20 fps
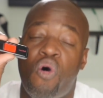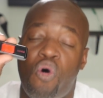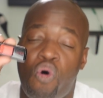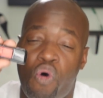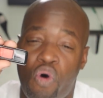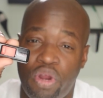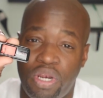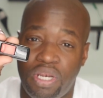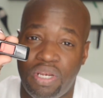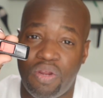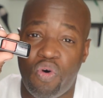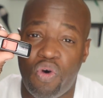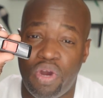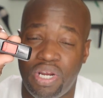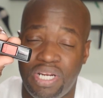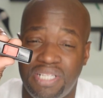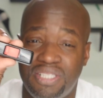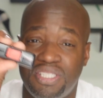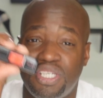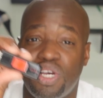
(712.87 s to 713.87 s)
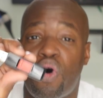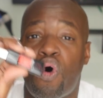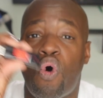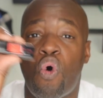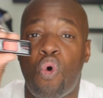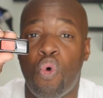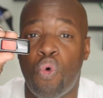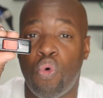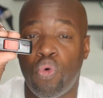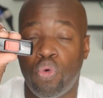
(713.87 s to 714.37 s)
on it to
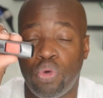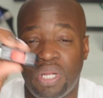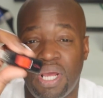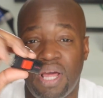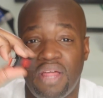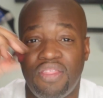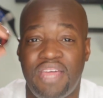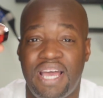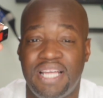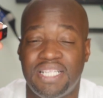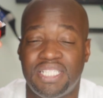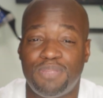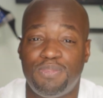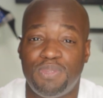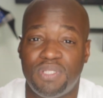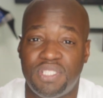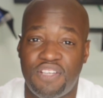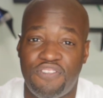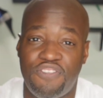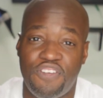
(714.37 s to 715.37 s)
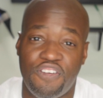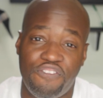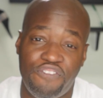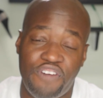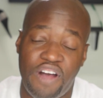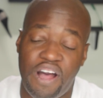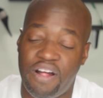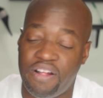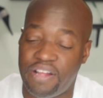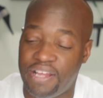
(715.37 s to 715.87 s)
hold that specific
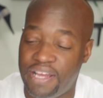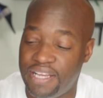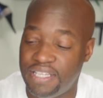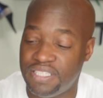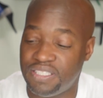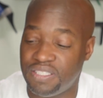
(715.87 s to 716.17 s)
file, guys.